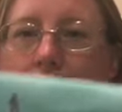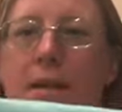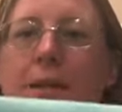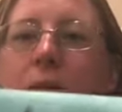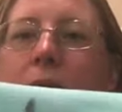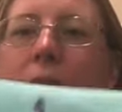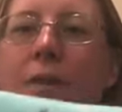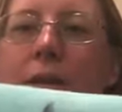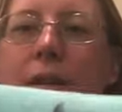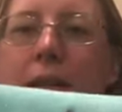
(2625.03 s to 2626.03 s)
That's all I've
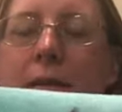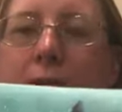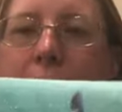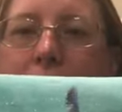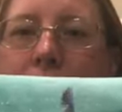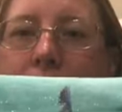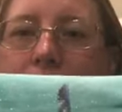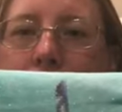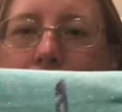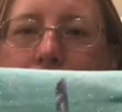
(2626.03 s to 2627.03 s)
got done, so we got to
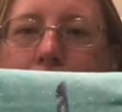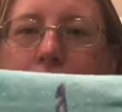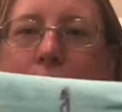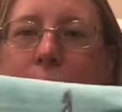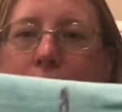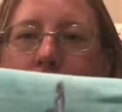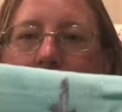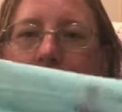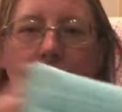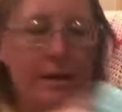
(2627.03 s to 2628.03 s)
really push out
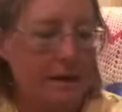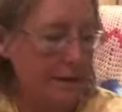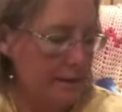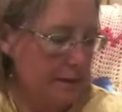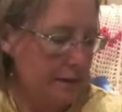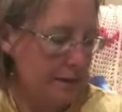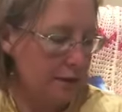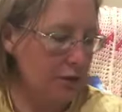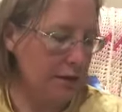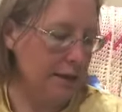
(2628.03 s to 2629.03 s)
the fingers. I don't
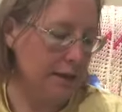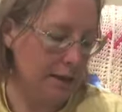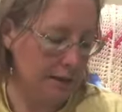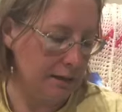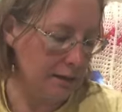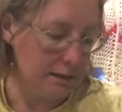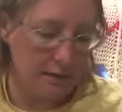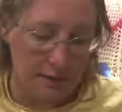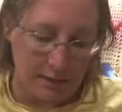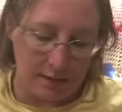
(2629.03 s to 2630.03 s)
actually think
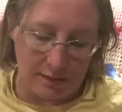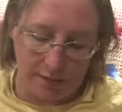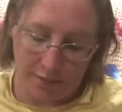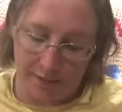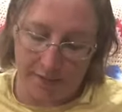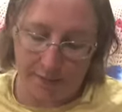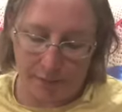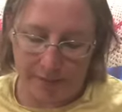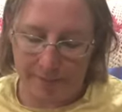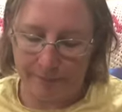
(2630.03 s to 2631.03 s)
it goes this way.